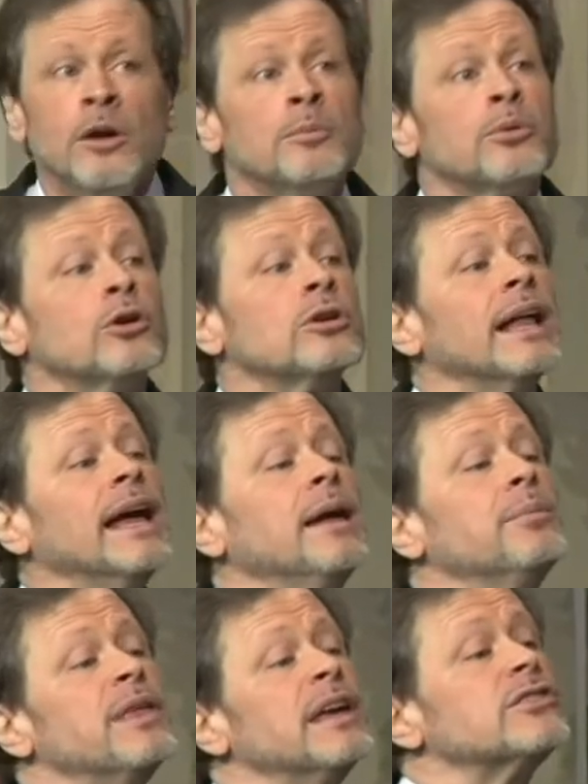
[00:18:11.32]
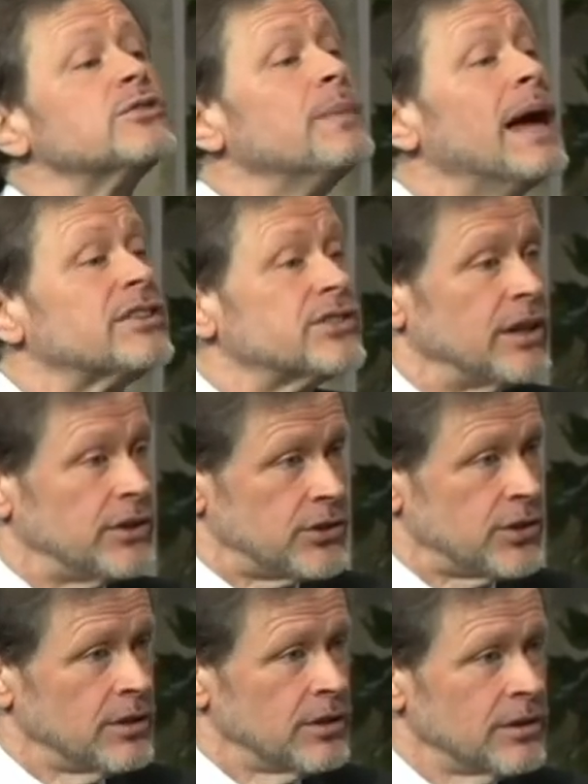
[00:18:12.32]
Proclaim this
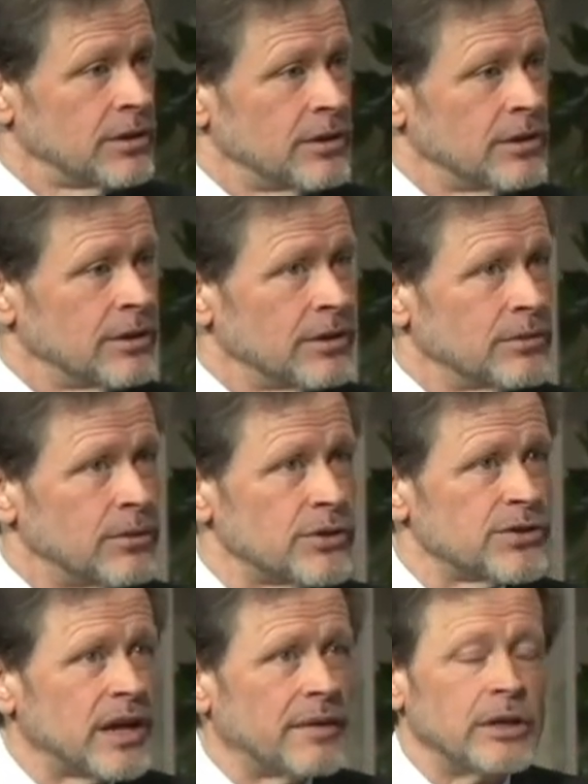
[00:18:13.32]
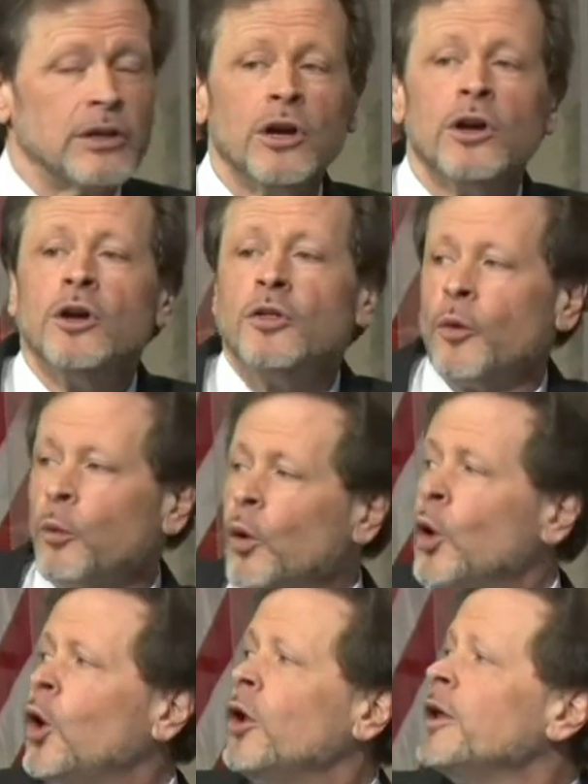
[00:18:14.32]
message. Verse 7. The
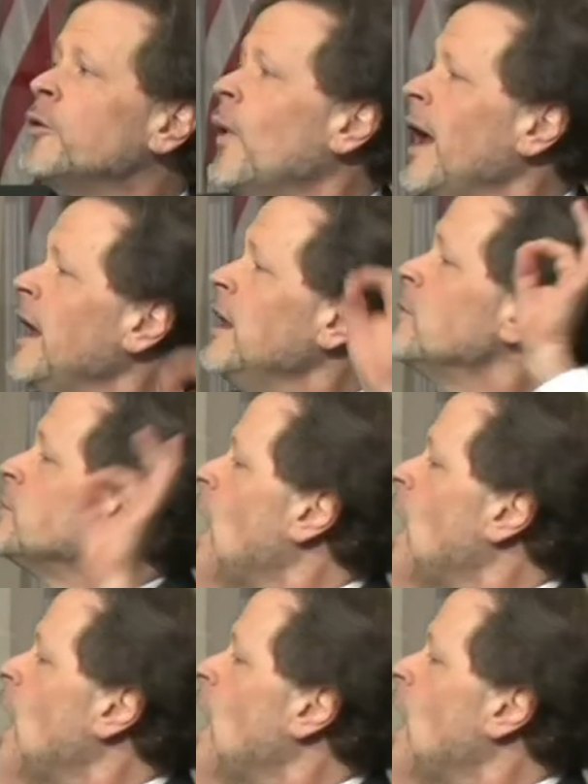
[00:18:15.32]
rule and reign of